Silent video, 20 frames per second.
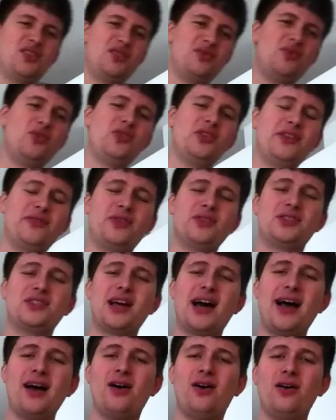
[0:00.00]
just a little different
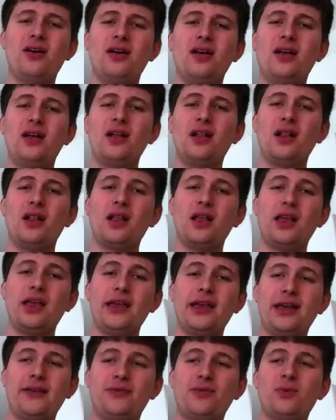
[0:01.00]
style.
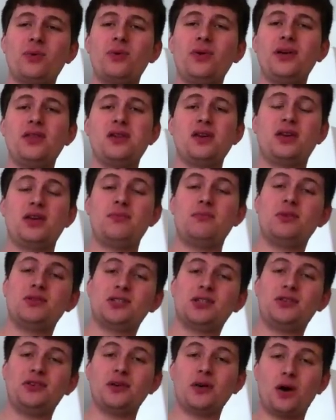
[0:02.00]
If we're really thinking
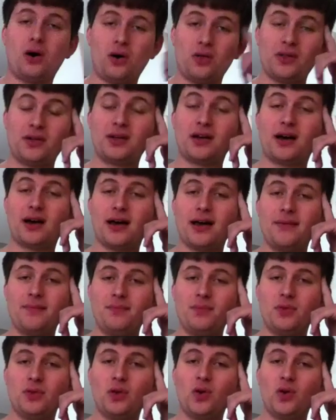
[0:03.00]
musically all the time,